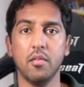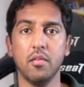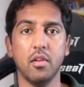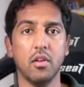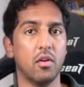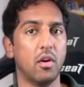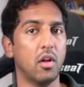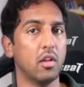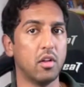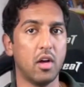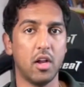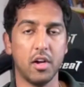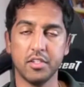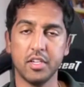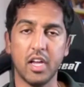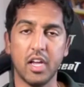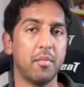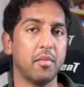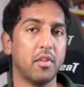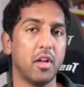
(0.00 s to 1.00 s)
a lot of
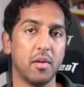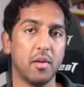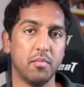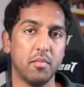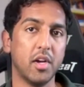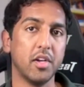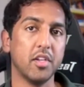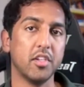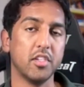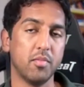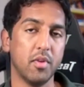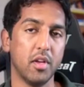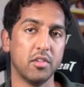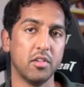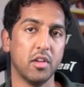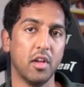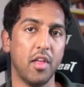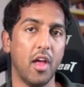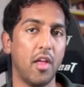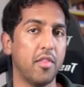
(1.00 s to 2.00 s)
time, a lot of money
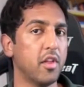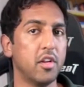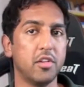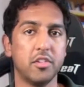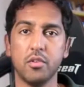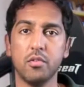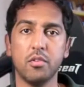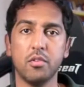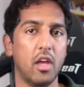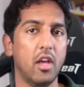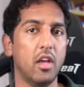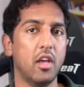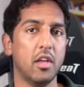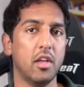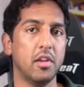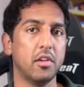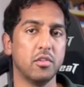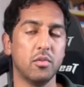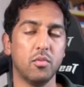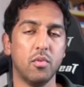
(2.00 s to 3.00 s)
spent on that, that it's
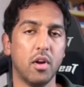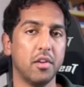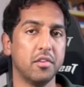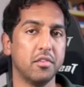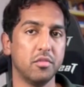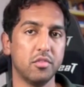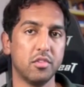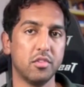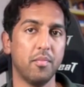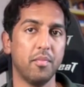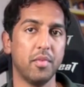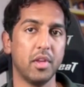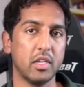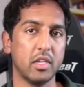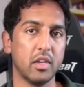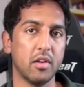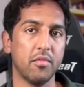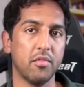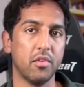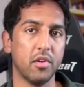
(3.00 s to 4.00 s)
okay to want to do
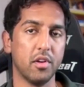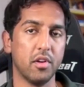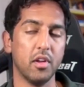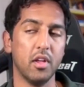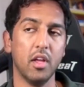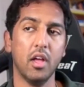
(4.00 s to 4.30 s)
something different.